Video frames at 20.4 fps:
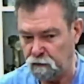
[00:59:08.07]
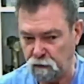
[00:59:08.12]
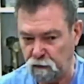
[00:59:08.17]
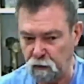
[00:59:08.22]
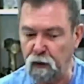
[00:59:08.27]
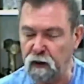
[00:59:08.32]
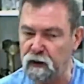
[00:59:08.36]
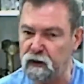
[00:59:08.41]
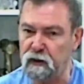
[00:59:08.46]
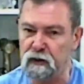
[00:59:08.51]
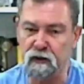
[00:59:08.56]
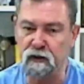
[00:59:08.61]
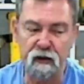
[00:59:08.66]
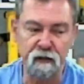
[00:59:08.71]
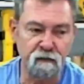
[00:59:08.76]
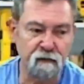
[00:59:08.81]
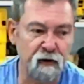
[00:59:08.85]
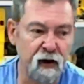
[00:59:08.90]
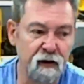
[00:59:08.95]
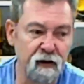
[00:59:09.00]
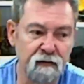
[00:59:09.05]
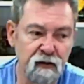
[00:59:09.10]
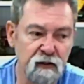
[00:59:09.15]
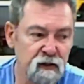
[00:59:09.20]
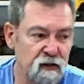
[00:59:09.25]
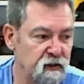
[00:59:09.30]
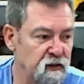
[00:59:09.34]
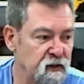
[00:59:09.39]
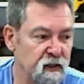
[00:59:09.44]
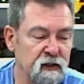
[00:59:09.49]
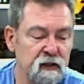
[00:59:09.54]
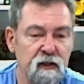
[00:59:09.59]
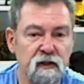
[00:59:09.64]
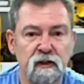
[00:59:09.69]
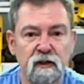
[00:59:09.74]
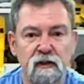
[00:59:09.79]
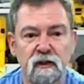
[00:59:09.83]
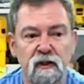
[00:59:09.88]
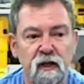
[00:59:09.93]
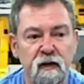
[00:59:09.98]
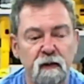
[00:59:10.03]
4 inches deep, 5 inches, 6
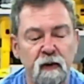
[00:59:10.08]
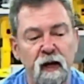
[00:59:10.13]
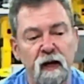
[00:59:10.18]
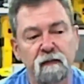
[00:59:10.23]
inches deep.